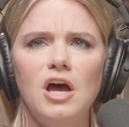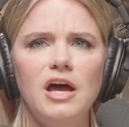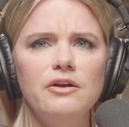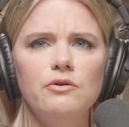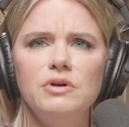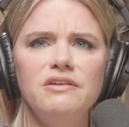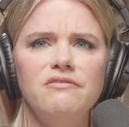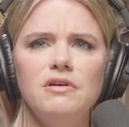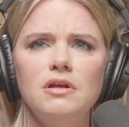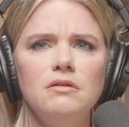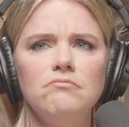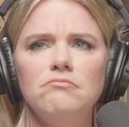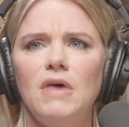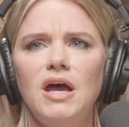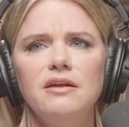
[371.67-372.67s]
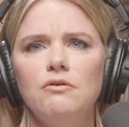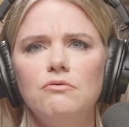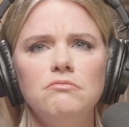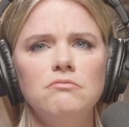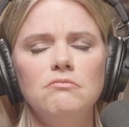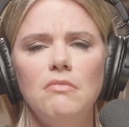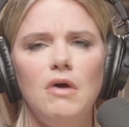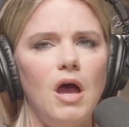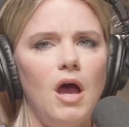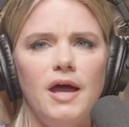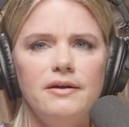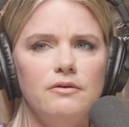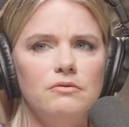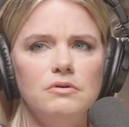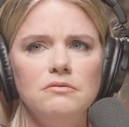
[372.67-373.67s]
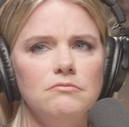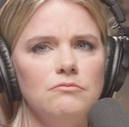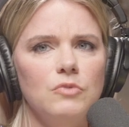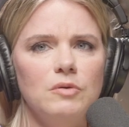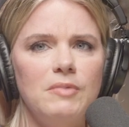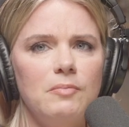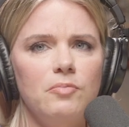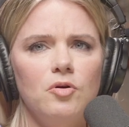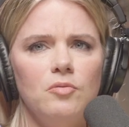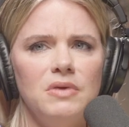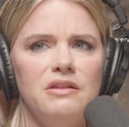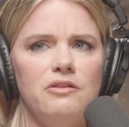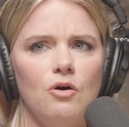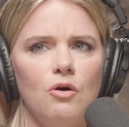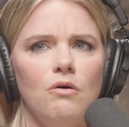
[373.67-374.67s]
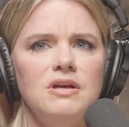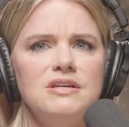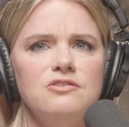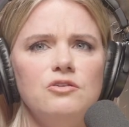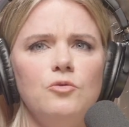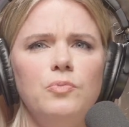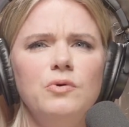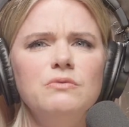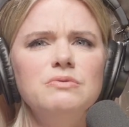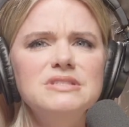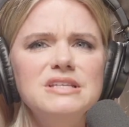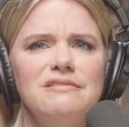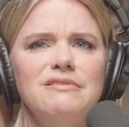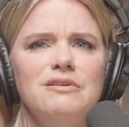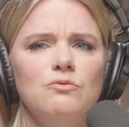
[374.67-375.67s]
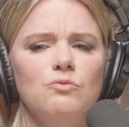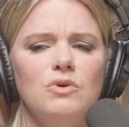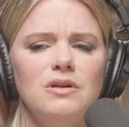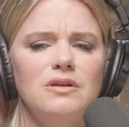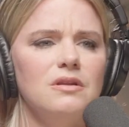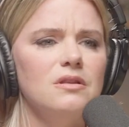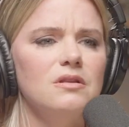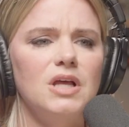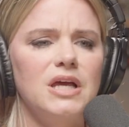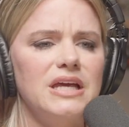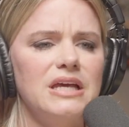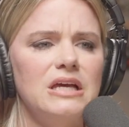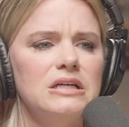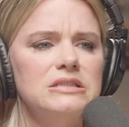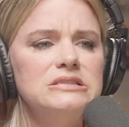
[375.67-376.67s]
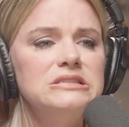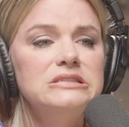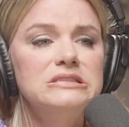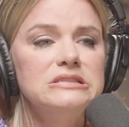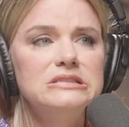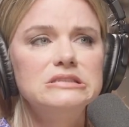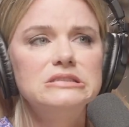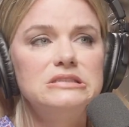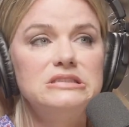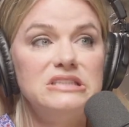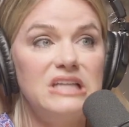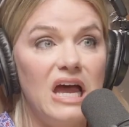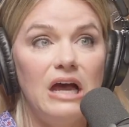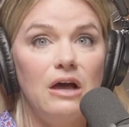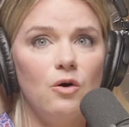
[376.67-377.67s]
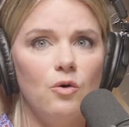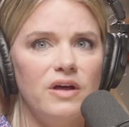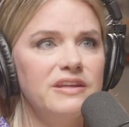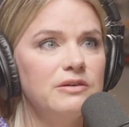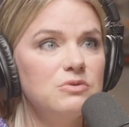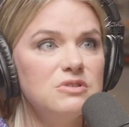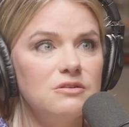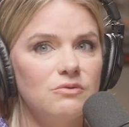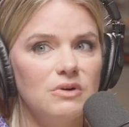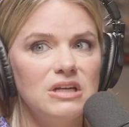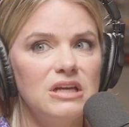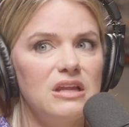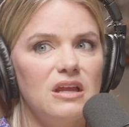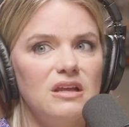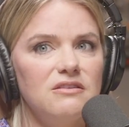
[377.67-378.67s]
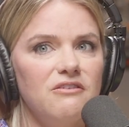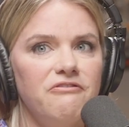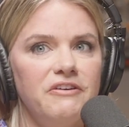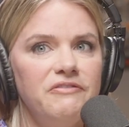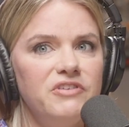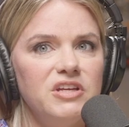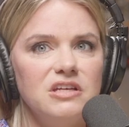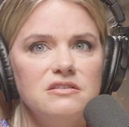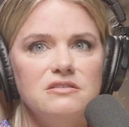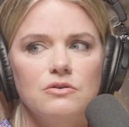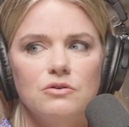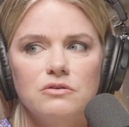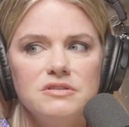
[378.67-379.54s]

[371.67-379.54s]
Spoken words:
I don't remember him either. Okay, so the book wasn't even written like now. I think it was written in like the 50s or